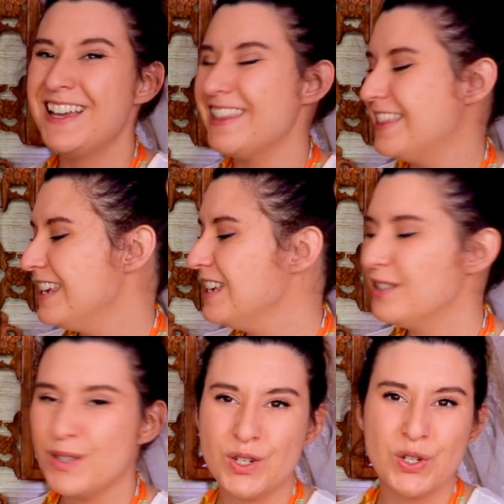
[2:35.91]

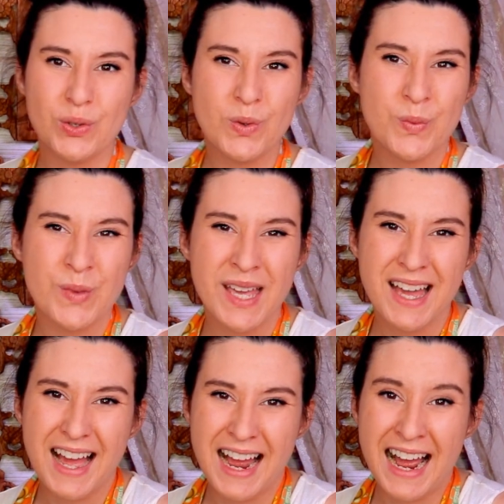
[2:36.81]
These two,
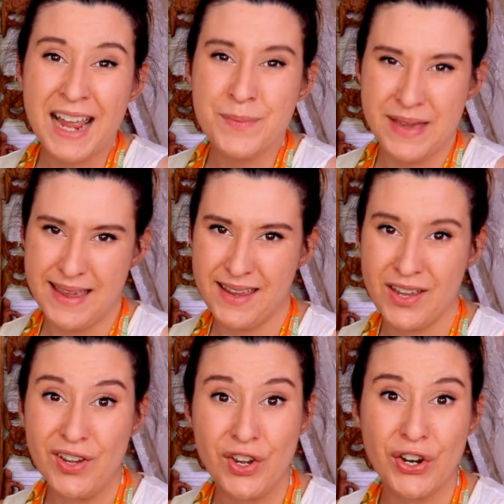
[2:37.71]
I
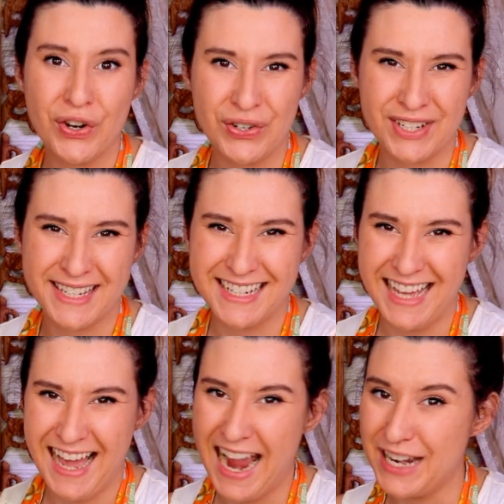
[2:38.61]
make cursed
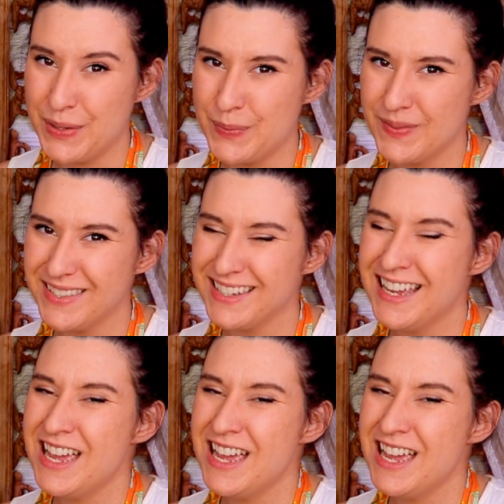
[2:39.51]
items.